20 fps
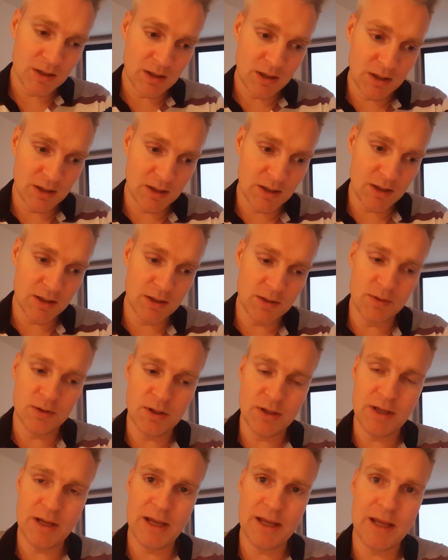uh,
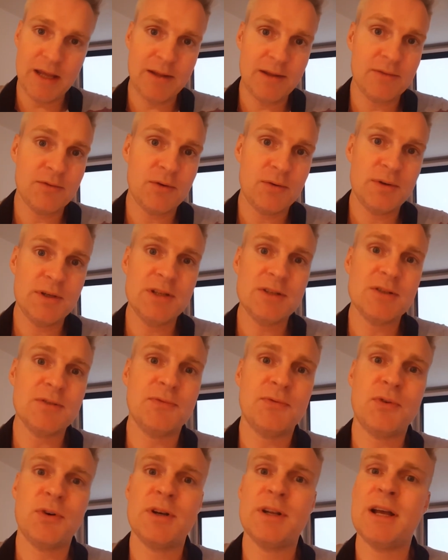and the reason
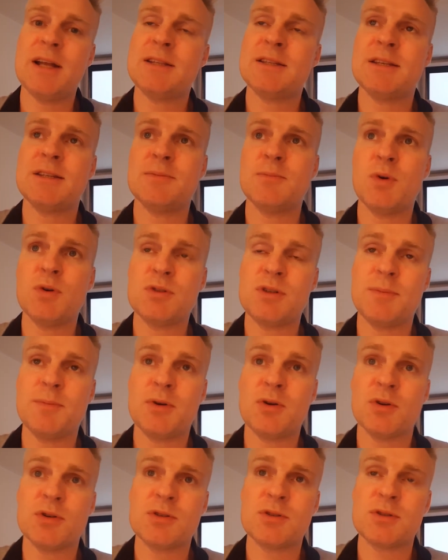for that is mostly
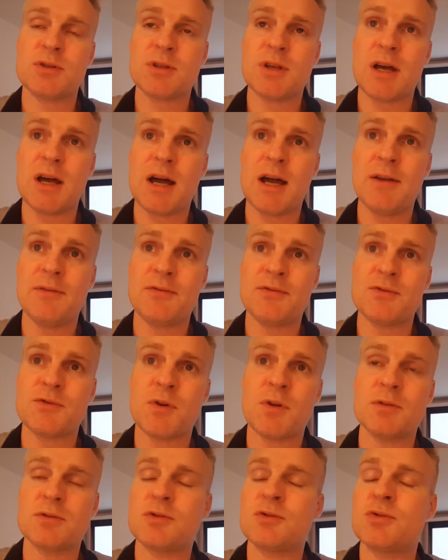because I've
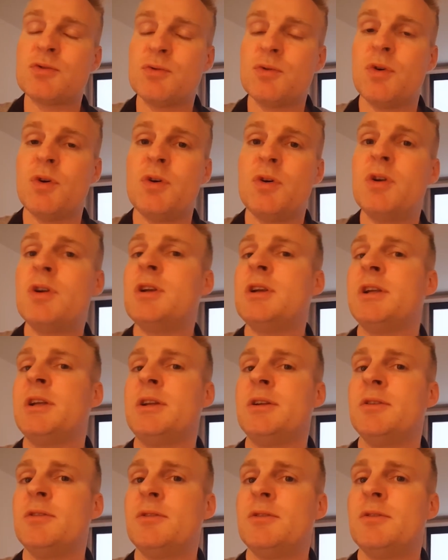sold too
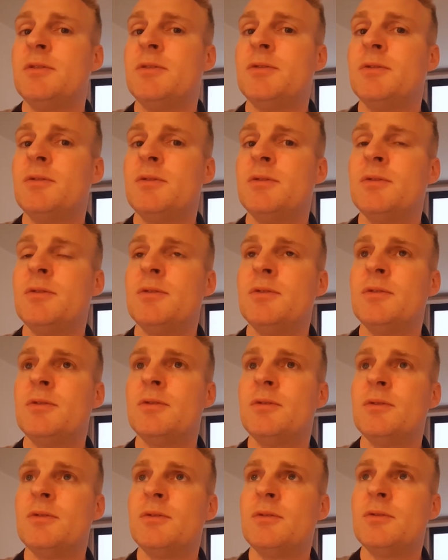early
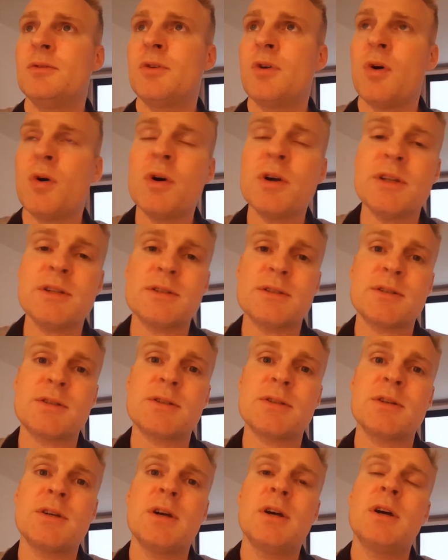
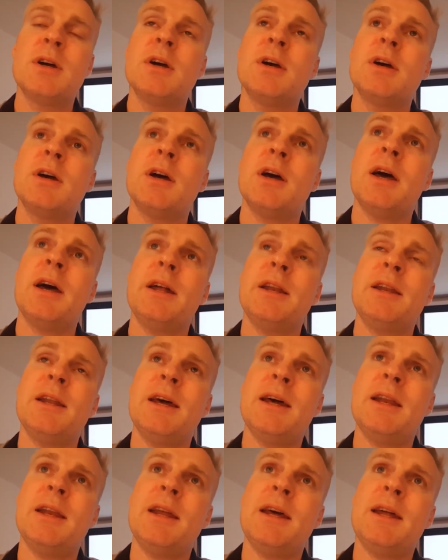coins and
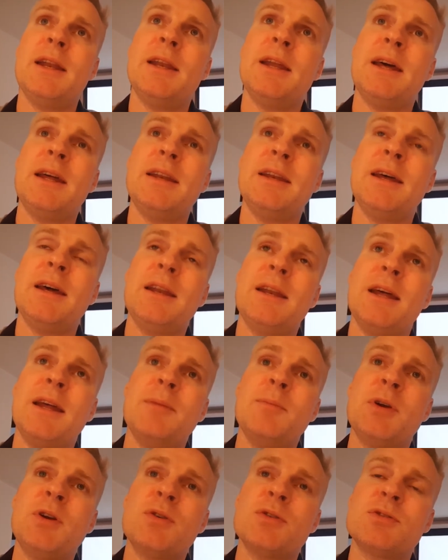and and and and,
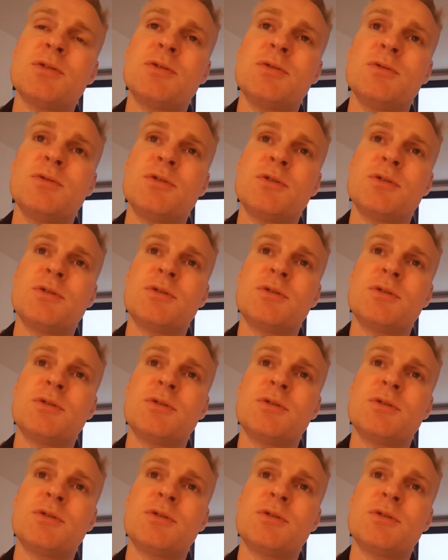and because you